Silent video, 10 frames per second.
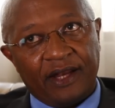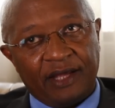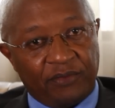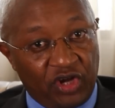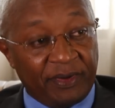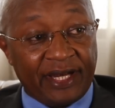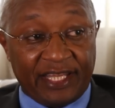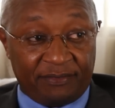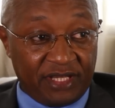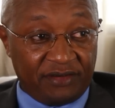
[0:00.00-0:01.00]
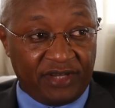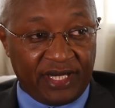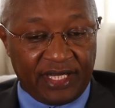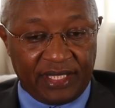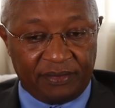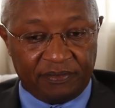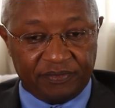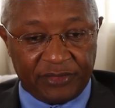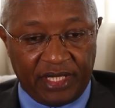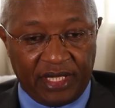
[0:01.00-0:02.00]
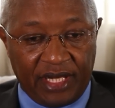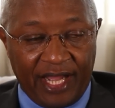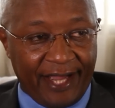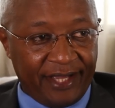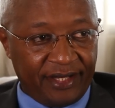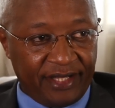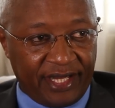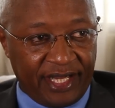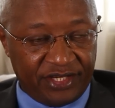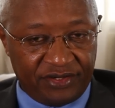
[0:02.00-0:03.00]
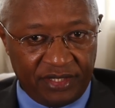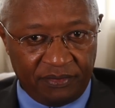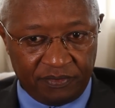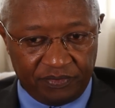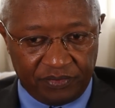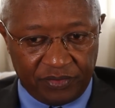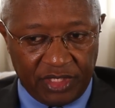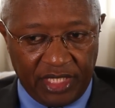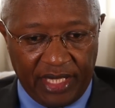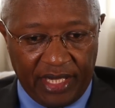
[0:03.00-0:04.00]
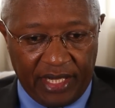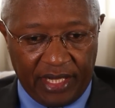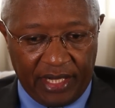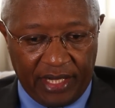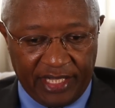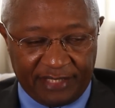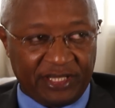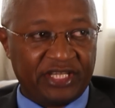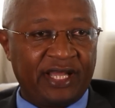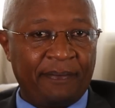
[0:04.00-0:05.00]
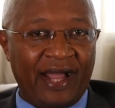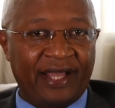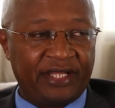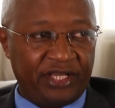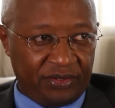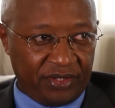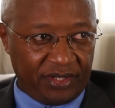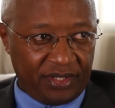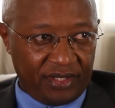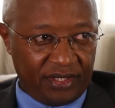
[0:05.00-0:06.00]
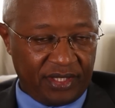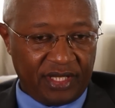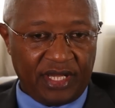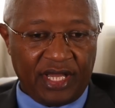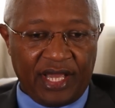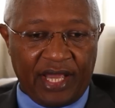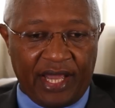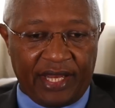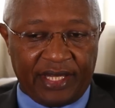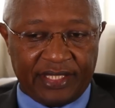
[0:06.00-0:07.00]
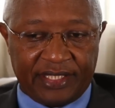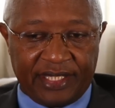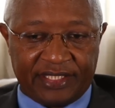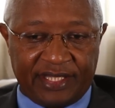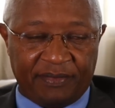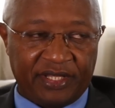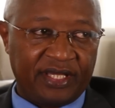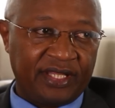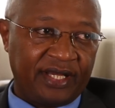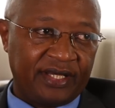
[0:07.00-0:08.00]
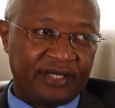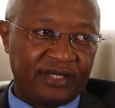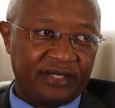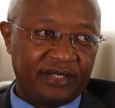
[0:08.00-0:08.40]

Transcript: Unemployment has been very uh, high in the country, uh, especially among the youth. And uh, that's something that